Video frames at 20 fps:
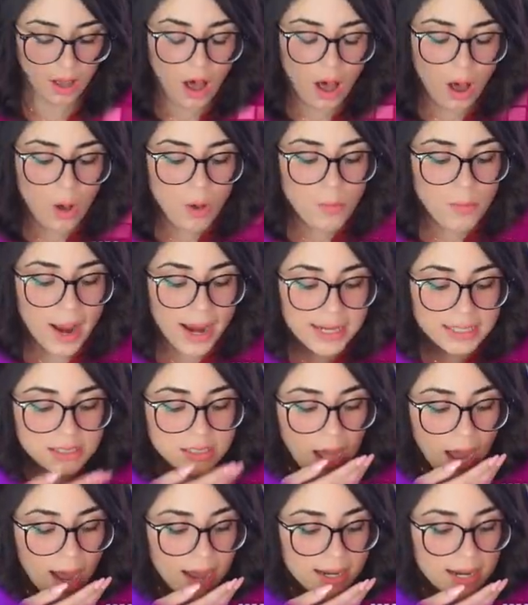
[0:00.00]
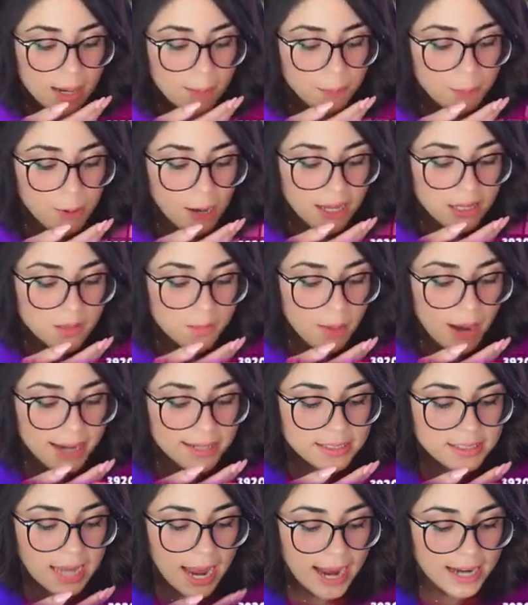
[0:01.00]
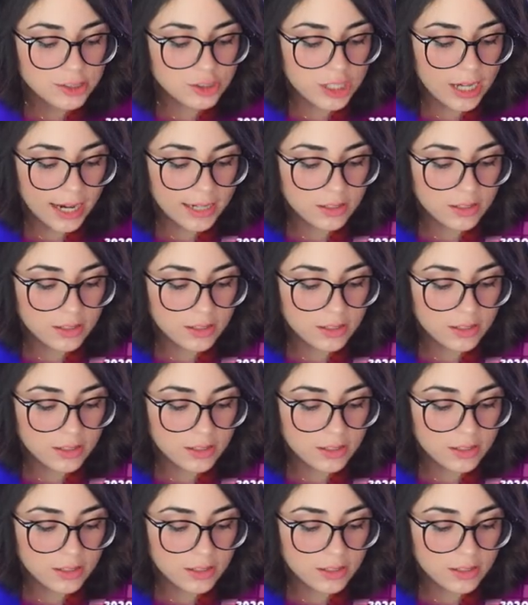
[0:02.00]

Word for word: Oh my god! I pressed my gadget!